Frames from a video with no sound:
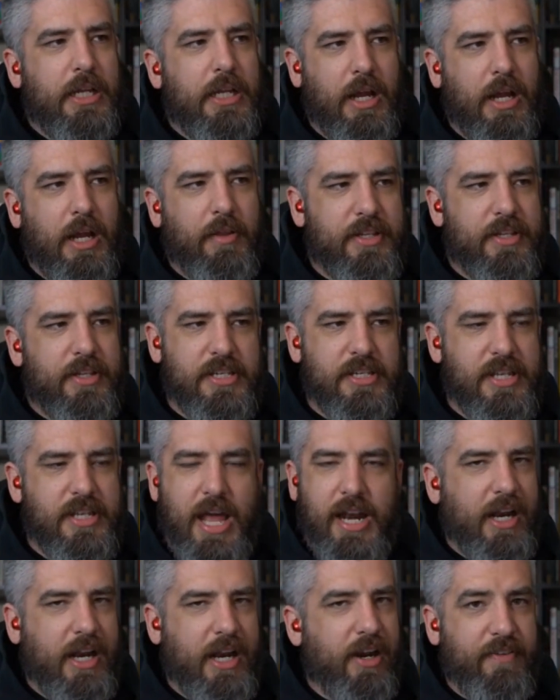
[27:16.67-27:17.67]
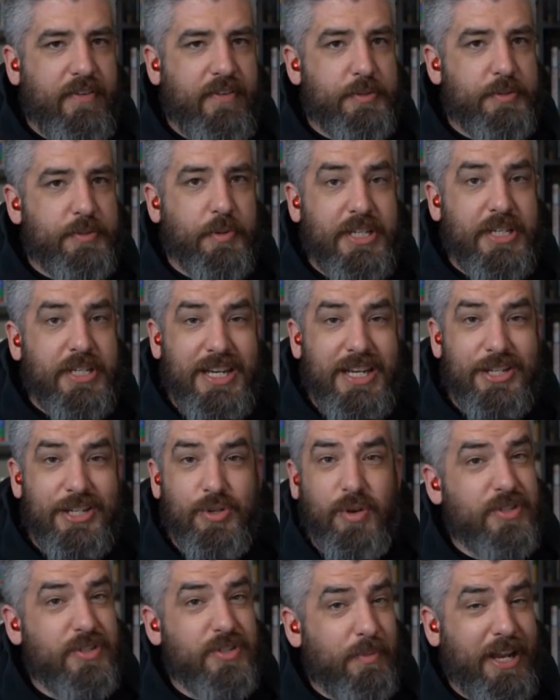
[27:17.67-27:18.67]
Now, this is not an area of expertise,
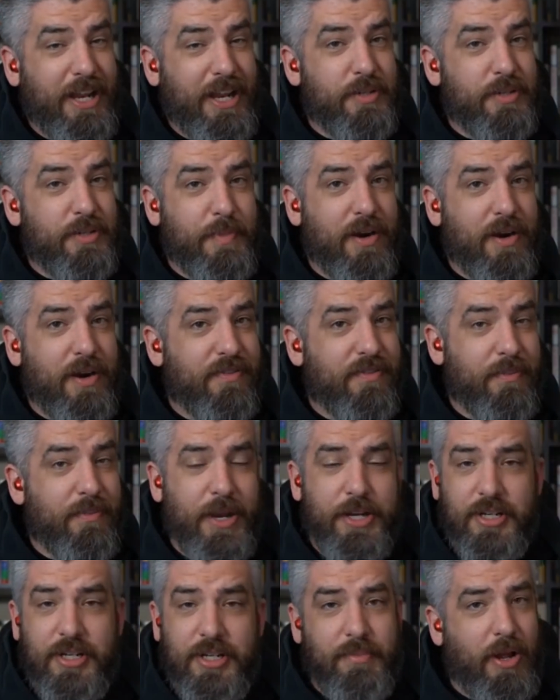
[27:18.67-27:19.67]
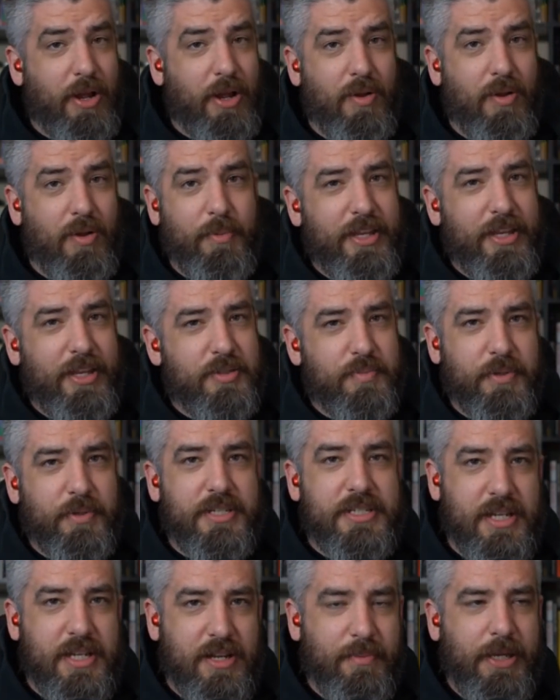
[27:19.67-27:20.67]
so if somebody has better information, by all means,
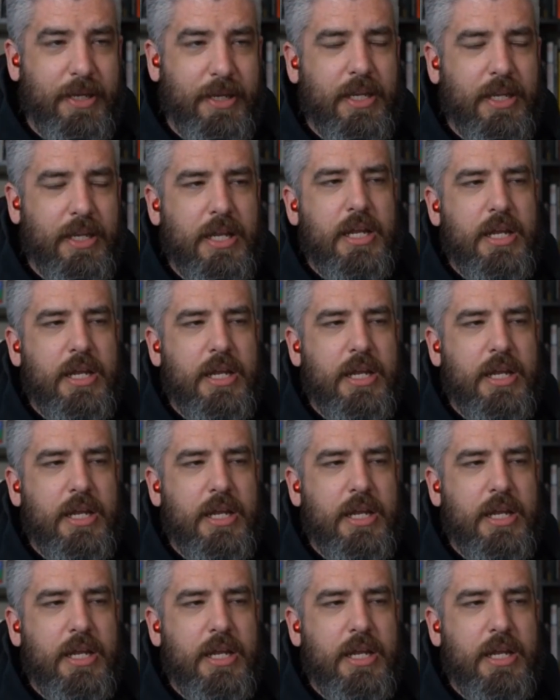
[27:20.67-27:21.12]
please tell me.